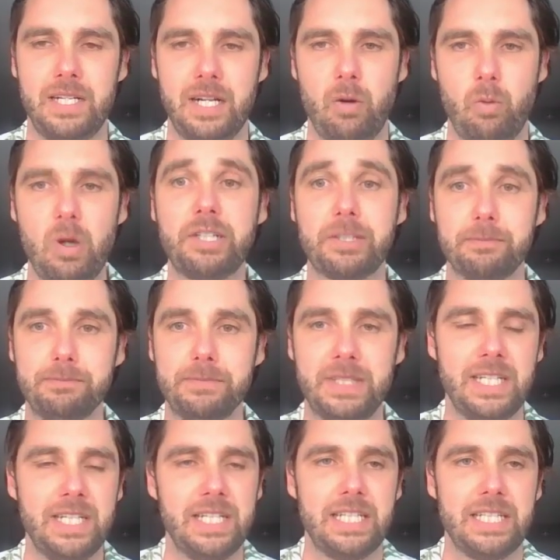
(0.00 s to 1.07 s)
Welcome.
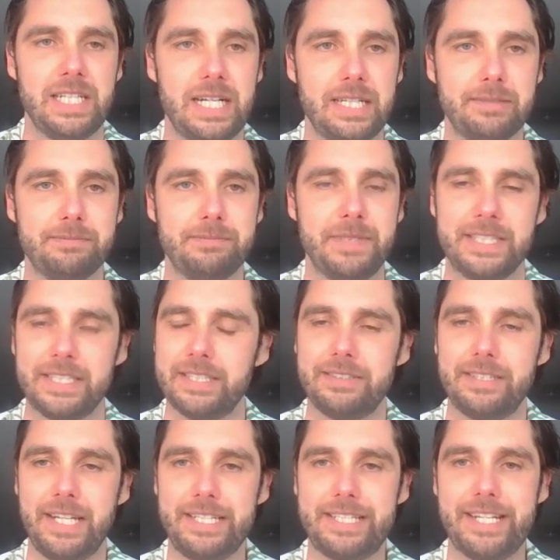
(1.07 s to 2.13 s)

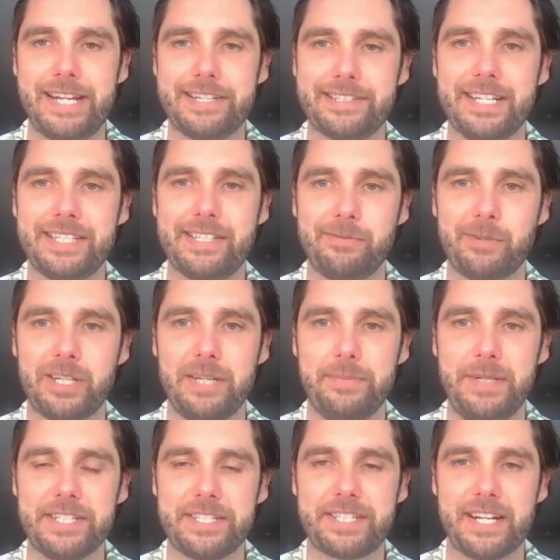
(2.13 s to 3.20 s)
In today's lesson, we're going to be
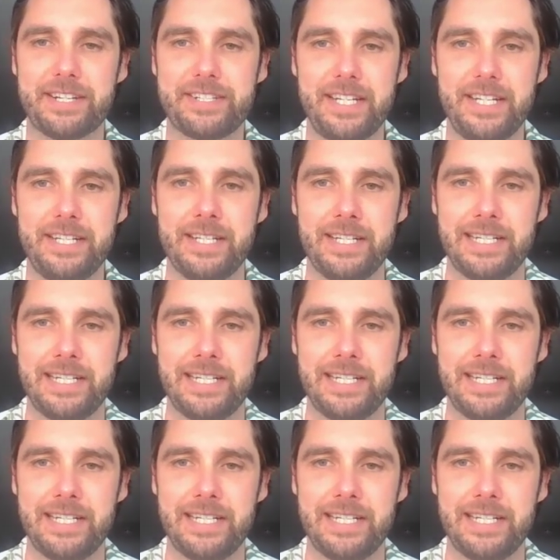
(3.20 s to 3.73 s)
discussing